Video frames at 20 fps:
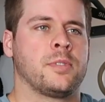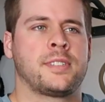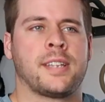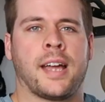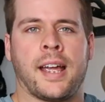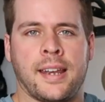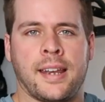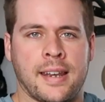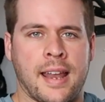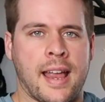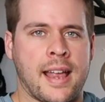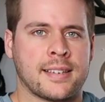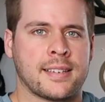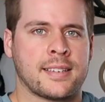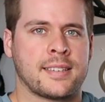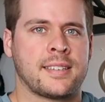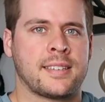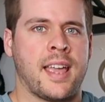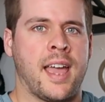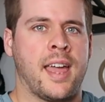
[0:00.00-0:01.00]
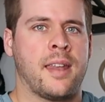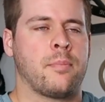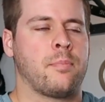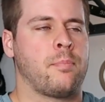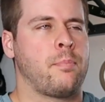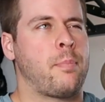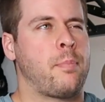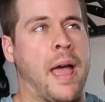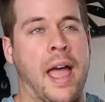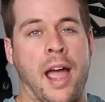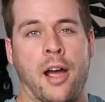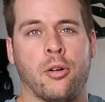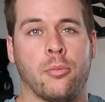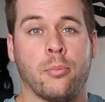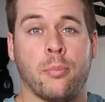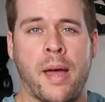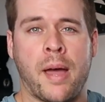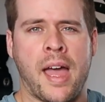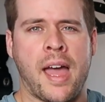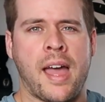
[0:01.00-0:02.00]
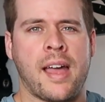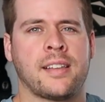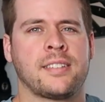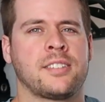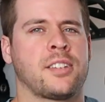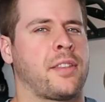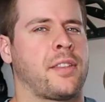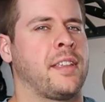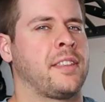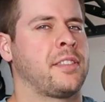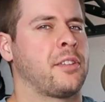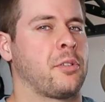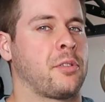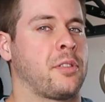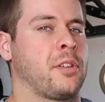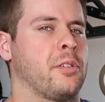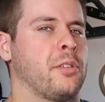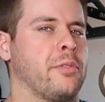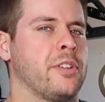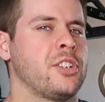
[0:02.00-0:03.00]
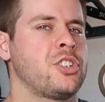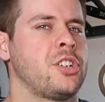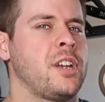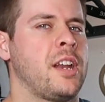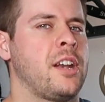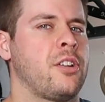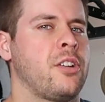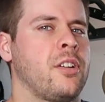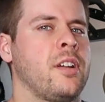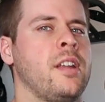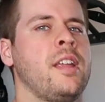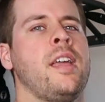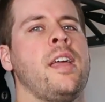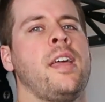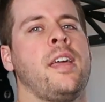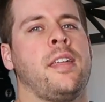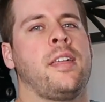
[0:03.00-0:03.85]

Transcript: Titan has a set. Pound Pads, I think they're the originator.